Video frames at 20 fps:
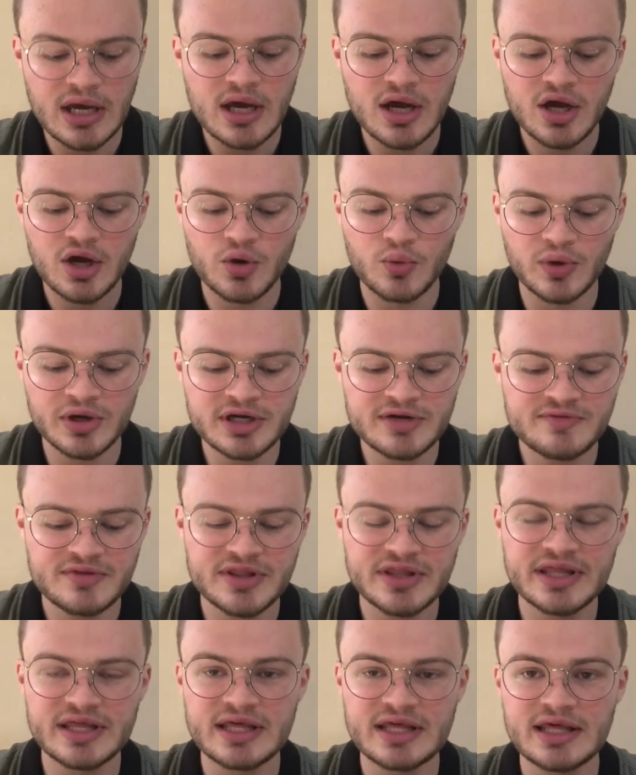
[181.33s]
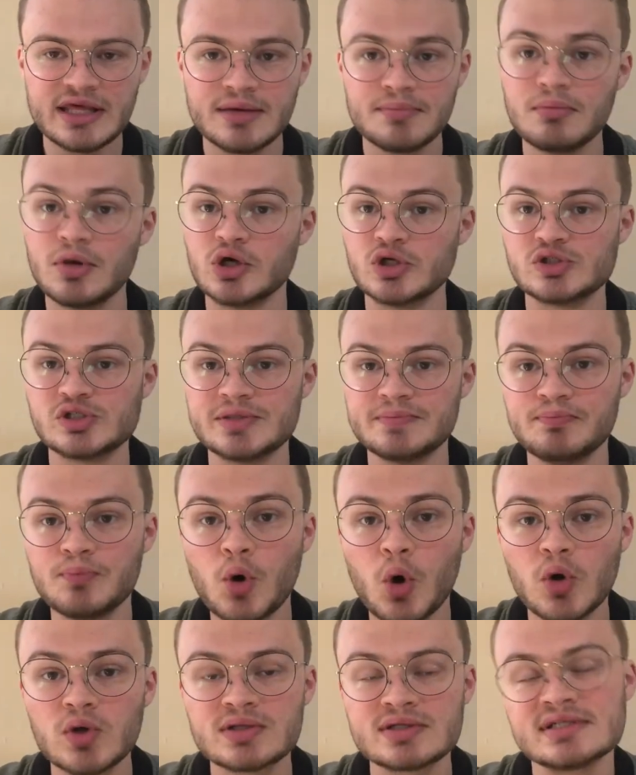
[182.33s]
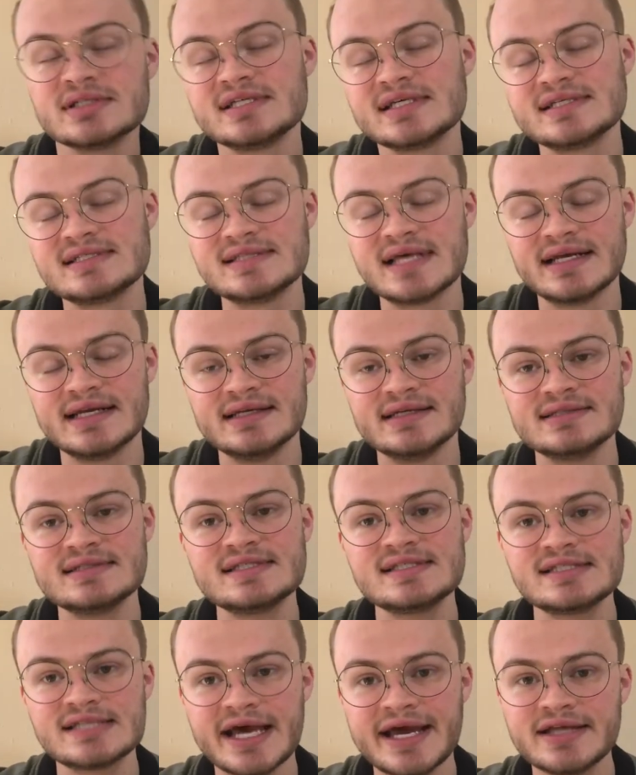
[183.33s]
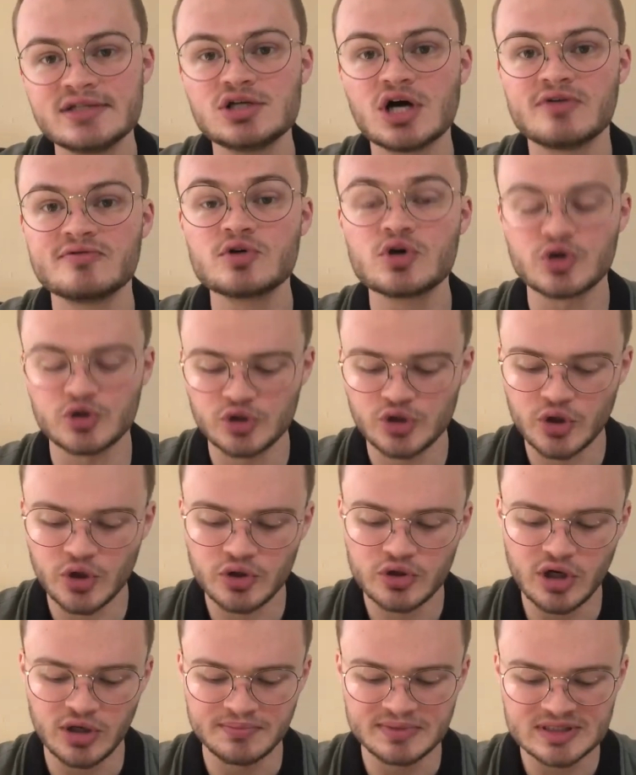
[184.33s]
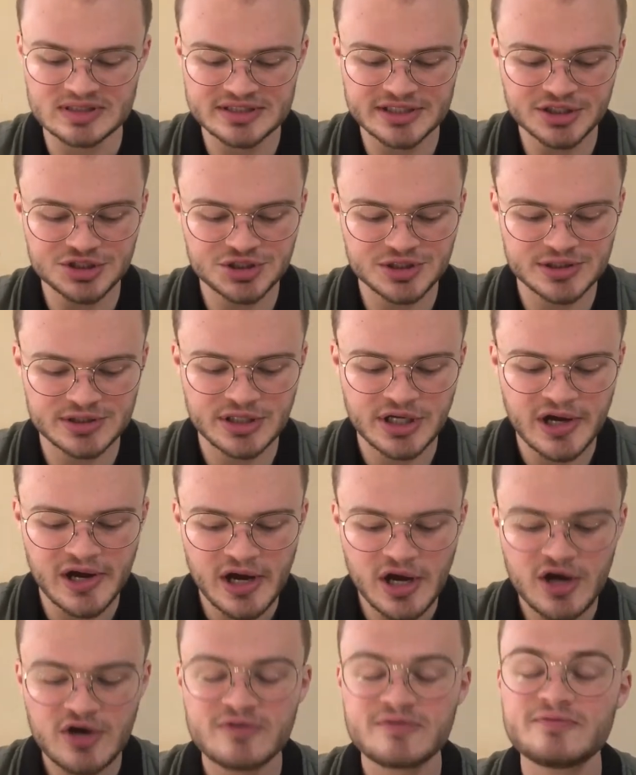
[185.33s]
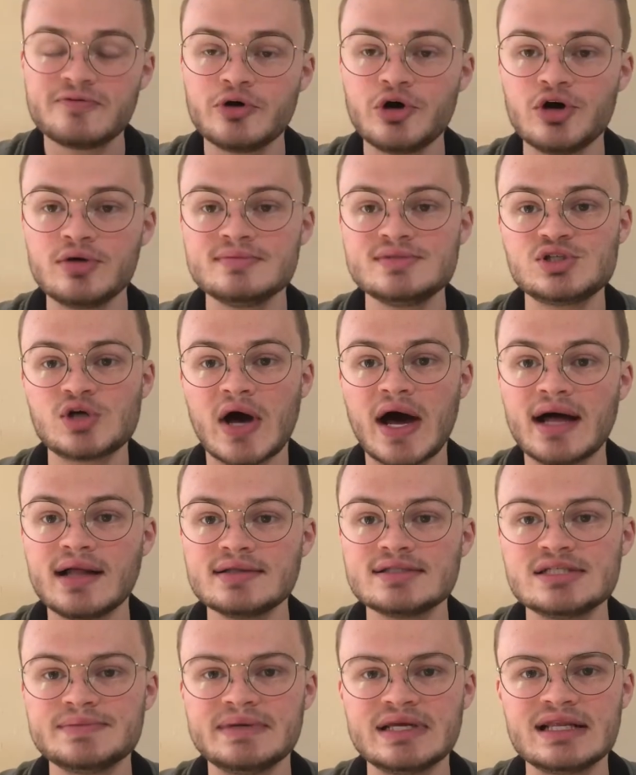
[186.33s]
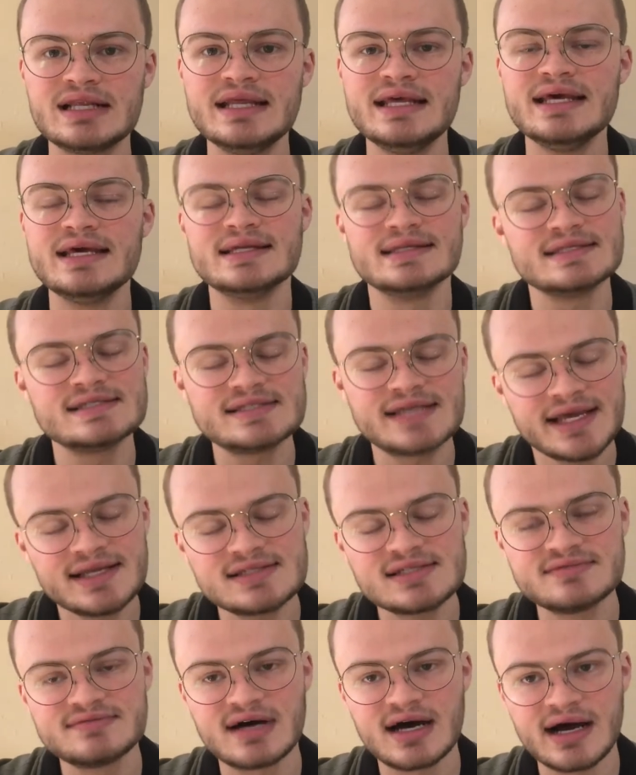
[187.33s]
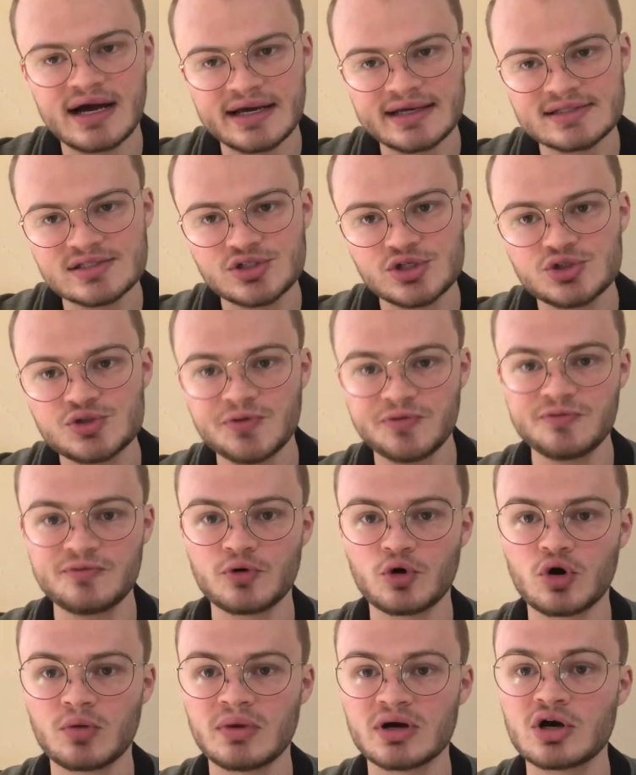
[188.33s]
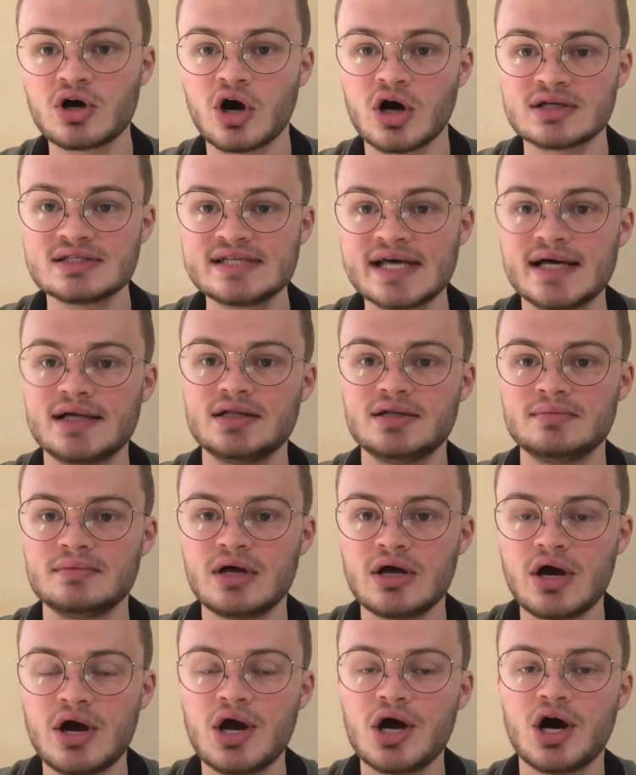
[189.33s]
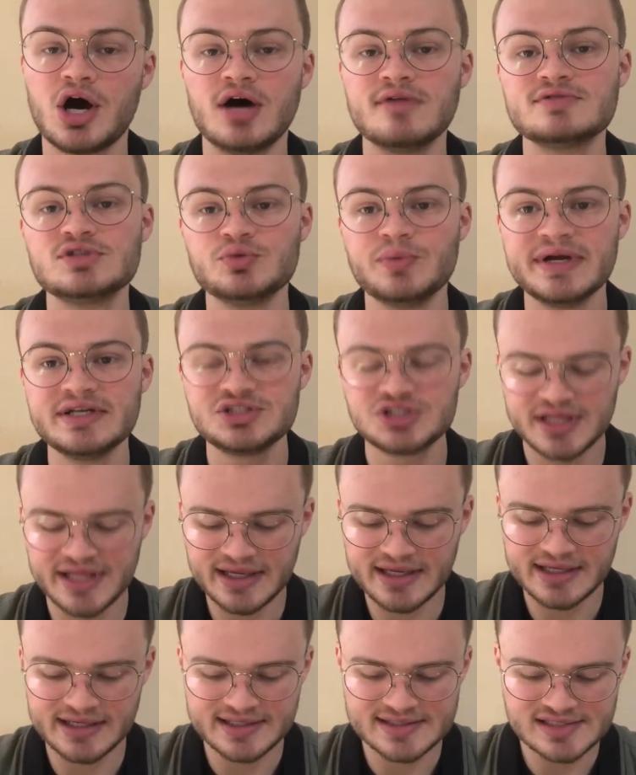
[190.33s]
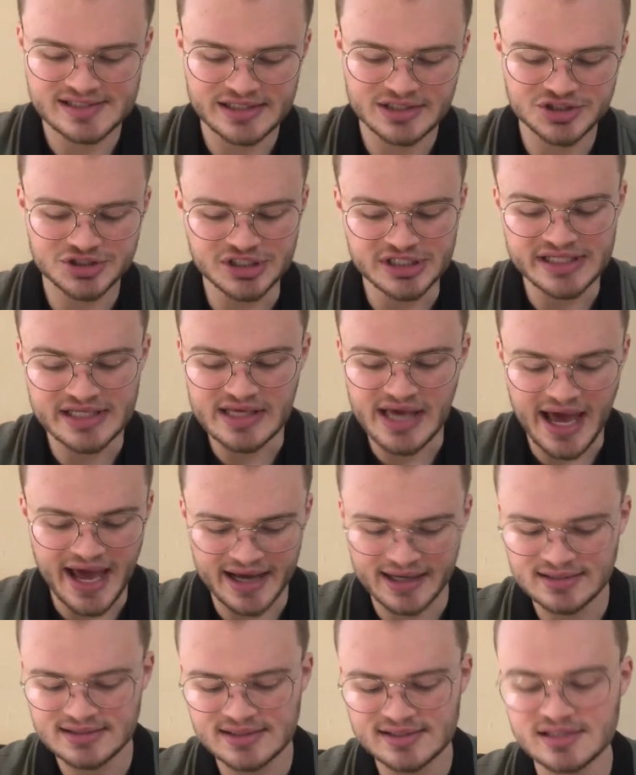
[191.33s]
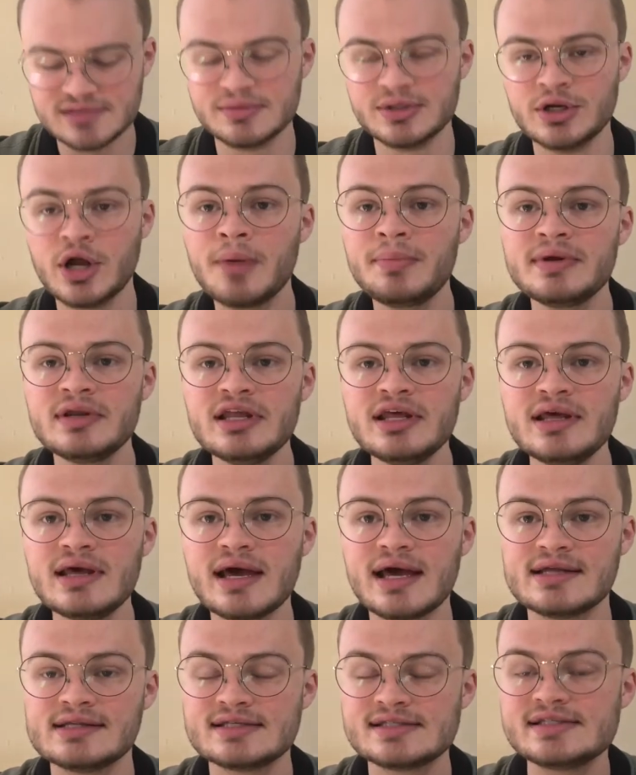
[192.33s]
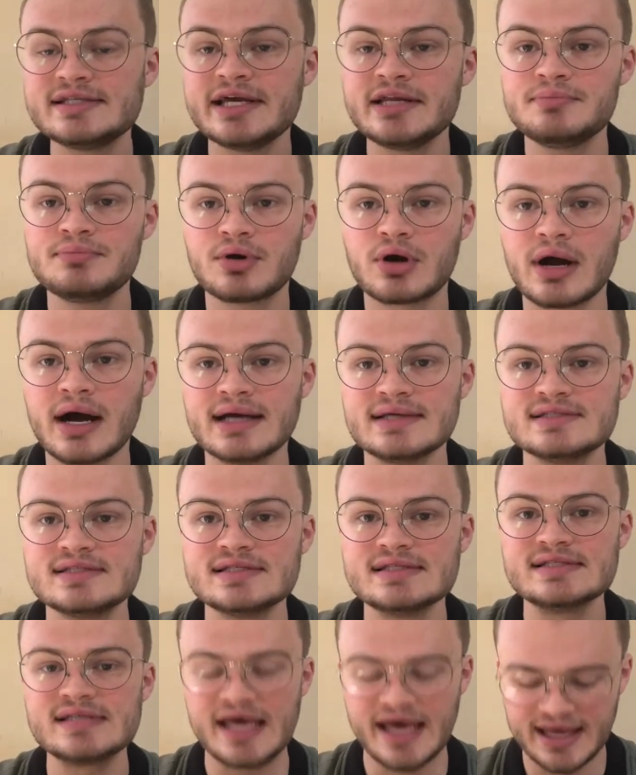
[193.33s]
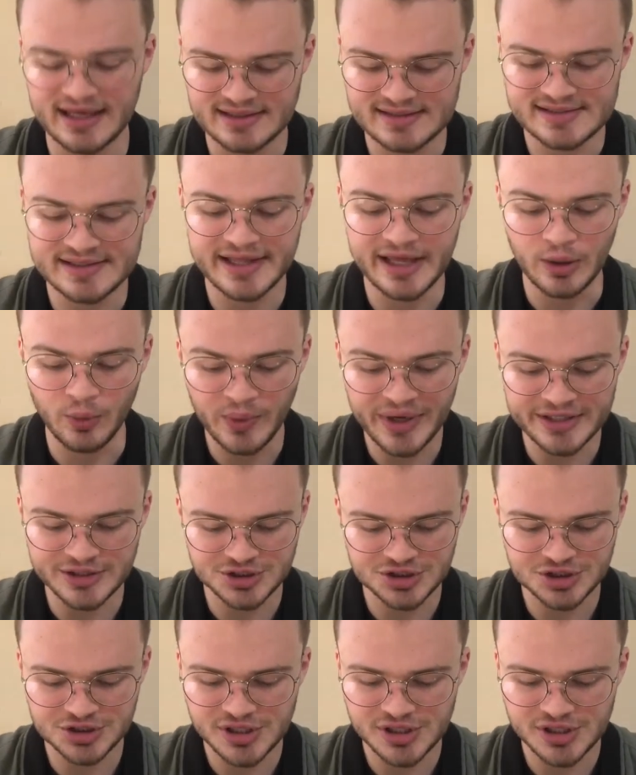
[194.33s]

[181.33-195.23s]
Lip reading: One of the most important is that in a state of Cournot competition, firms are ultimately incentivized to form a cartel, after which they can essentially act as a monopoly and set prices as they wish.